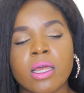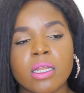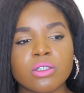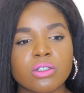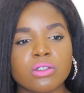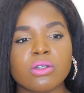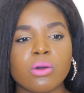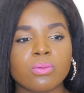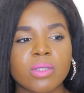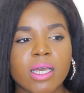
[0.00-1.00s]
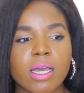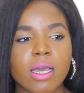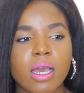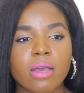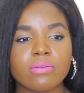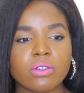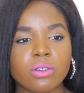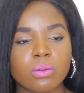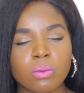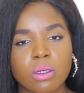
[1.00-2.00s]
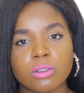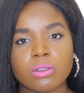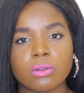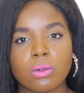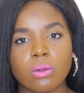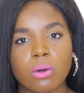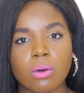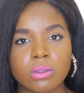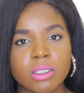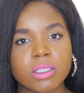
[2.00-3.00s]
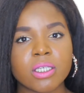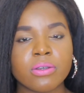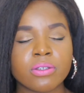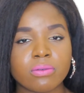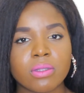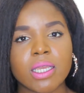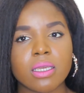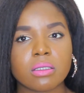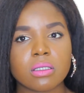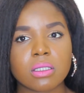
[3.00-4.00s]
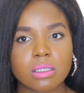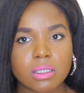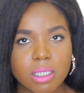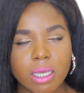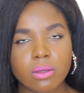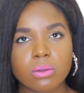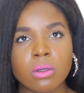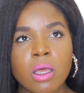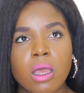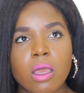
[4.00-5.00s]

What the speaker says: And I just hope that after you watch all the series related to this title,